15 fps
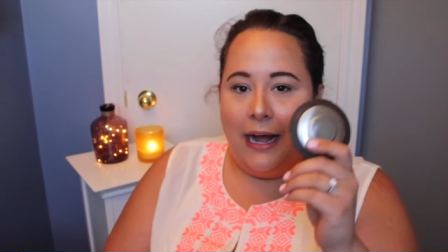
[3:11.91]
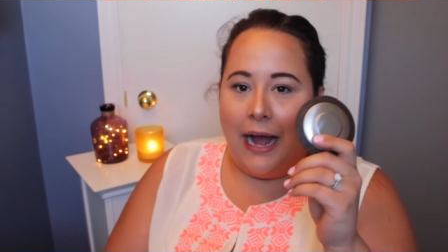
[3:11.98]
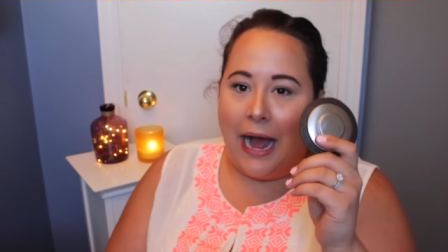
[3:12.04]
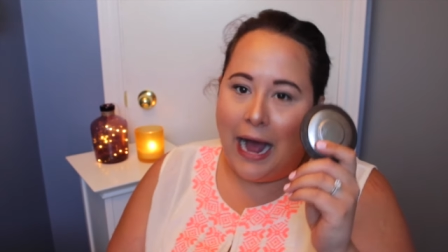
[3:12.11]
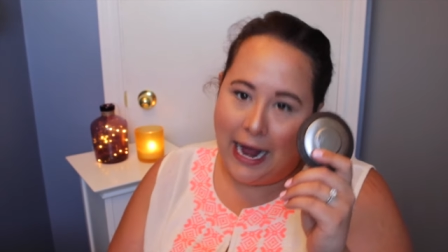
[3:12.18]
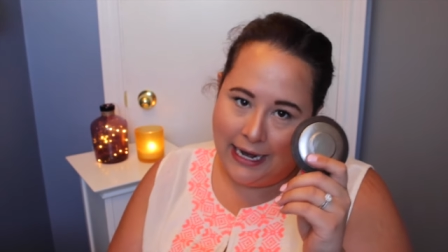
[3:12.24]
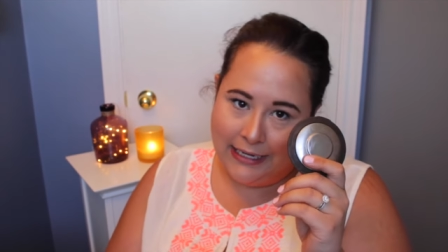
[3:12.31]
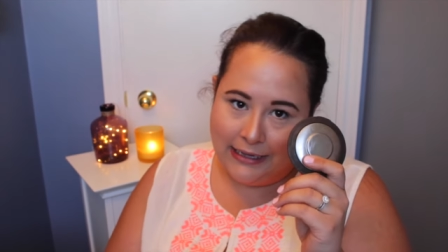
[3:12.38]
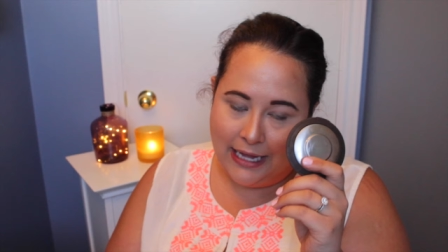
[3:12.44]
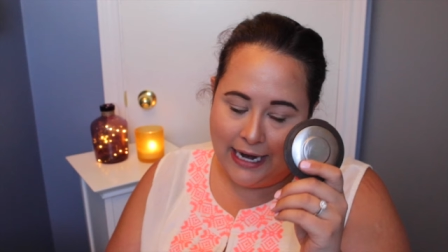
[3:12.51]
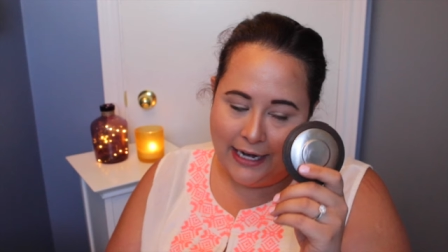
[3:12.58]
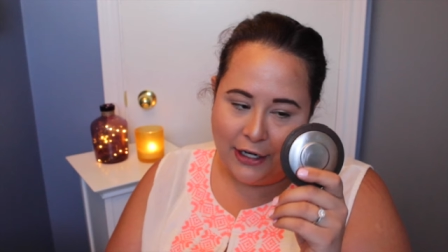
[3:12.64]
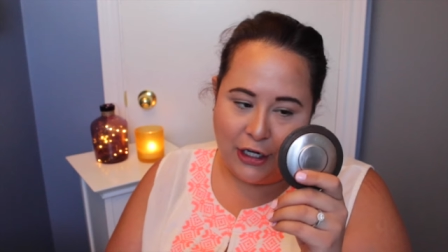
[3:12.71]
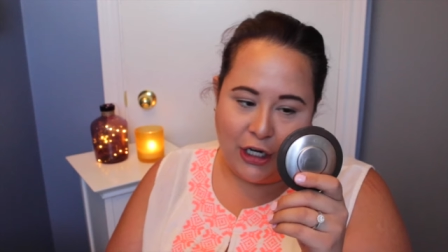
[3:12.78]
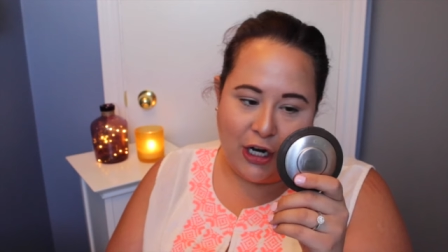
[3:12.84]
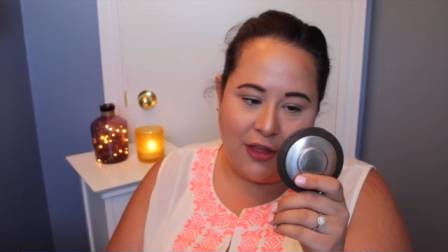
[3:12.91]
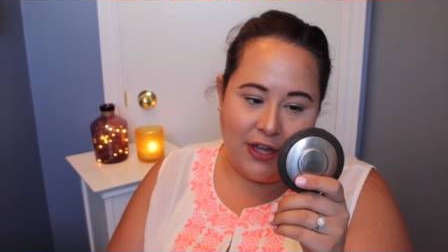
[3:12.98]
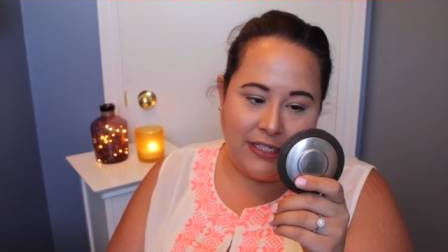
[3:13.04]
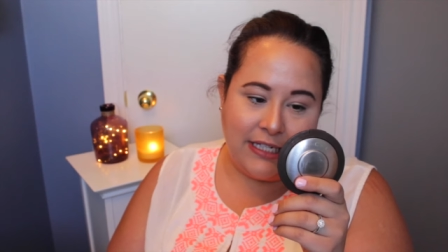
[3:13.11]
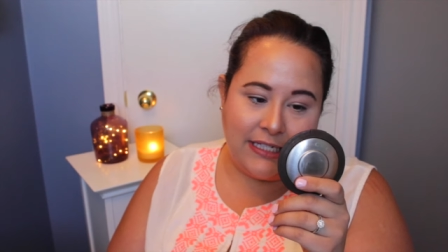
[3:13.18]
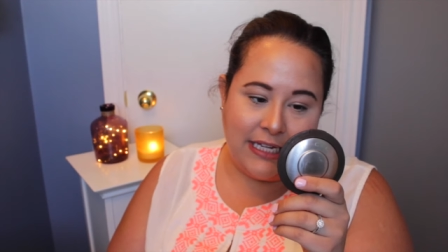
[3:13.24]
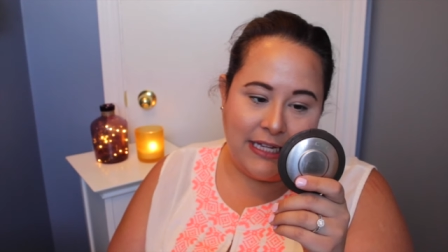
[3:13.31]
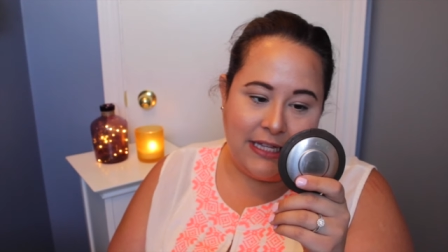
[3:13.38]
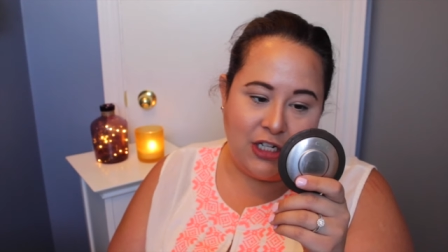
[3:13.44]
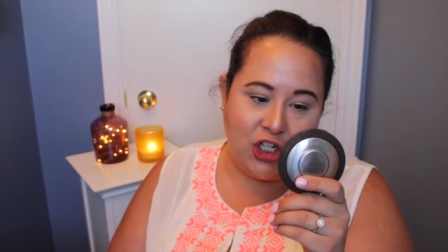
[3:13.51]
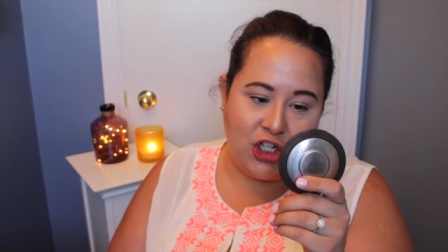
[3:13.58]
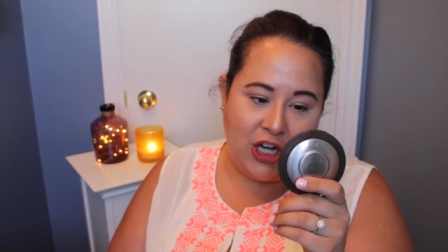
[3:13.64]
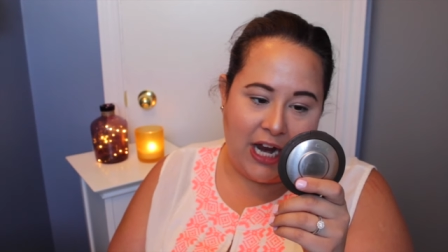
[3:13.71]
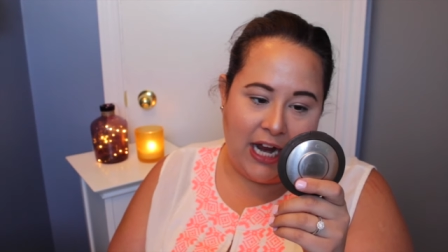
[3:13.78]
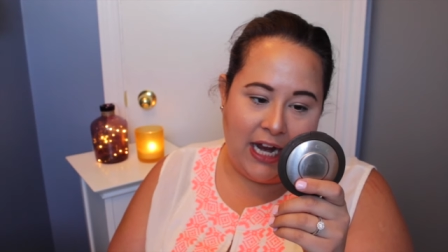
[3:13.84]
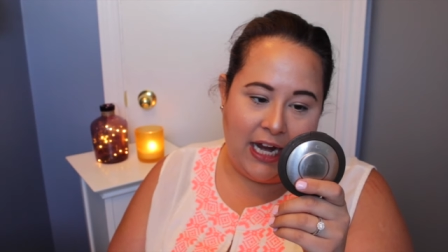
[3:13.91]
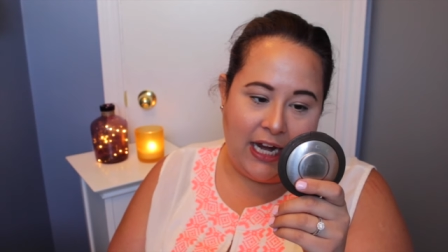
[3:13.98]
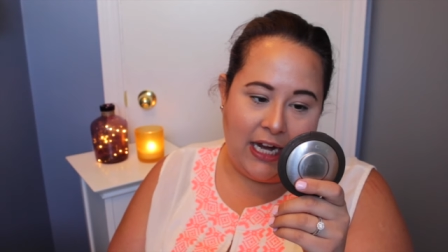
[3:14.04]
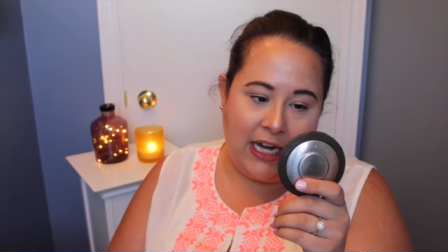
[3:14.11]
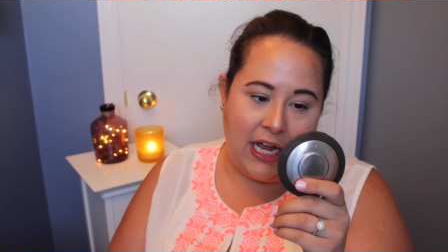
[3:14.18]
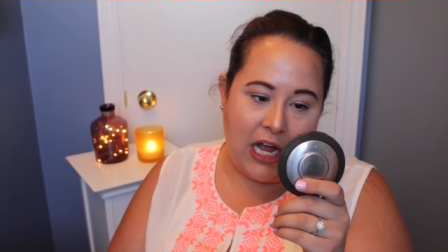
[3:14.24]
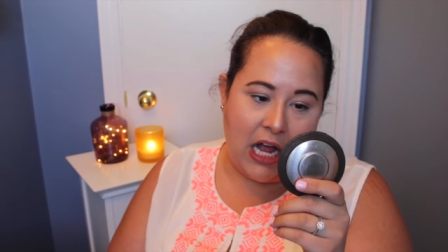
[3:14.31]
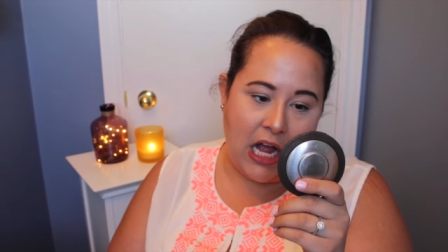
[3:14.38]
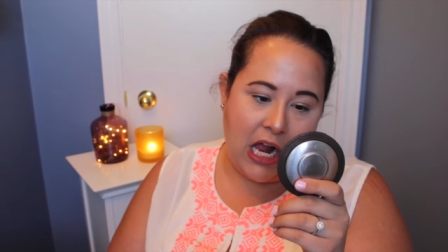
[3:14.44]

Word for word: highlighter. This is in the shade